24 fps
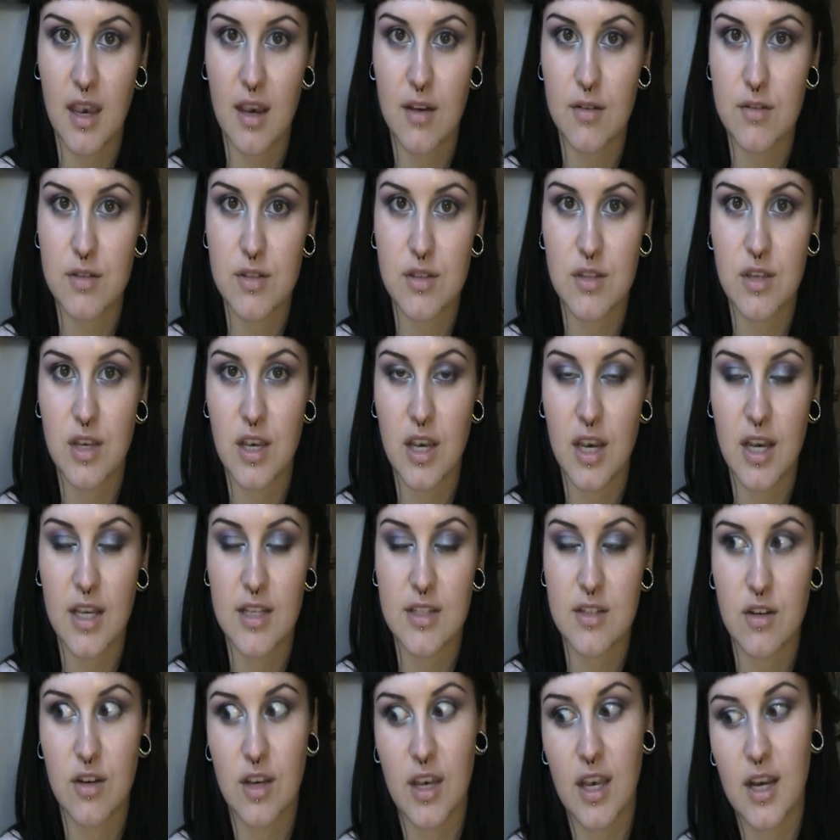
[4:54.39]
out so you
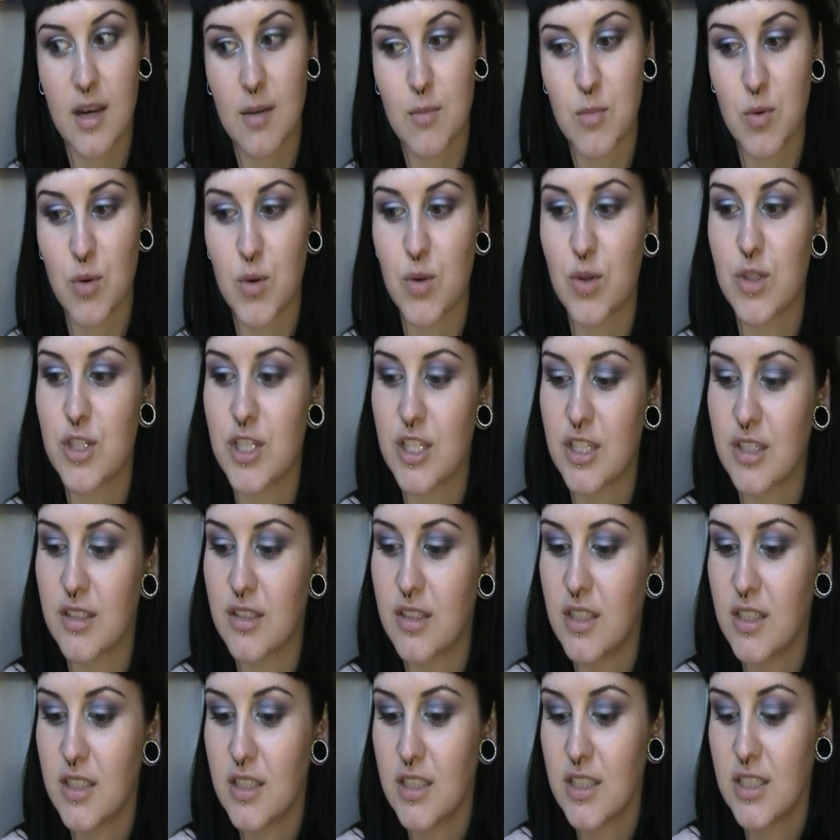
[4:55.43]
guys aren't getting bored and
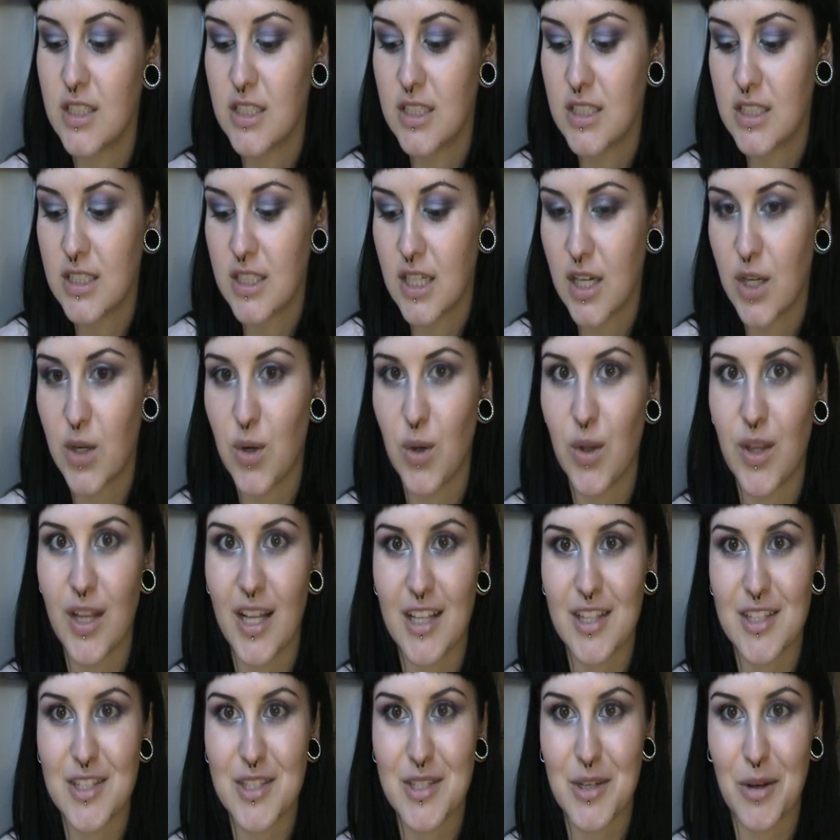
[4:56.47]
all
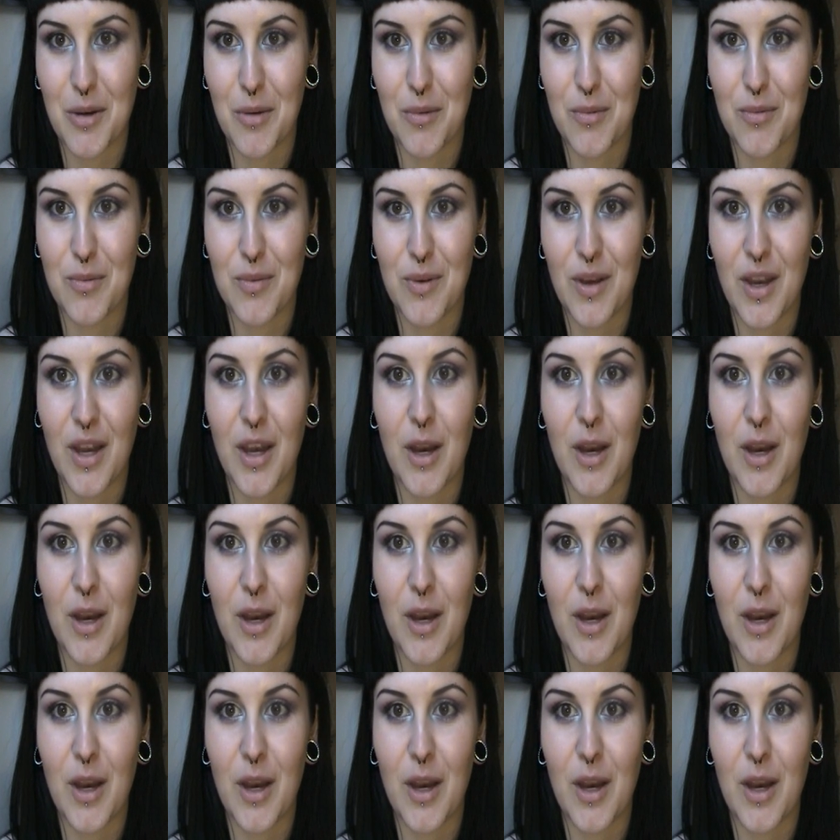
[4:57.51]
that stuff.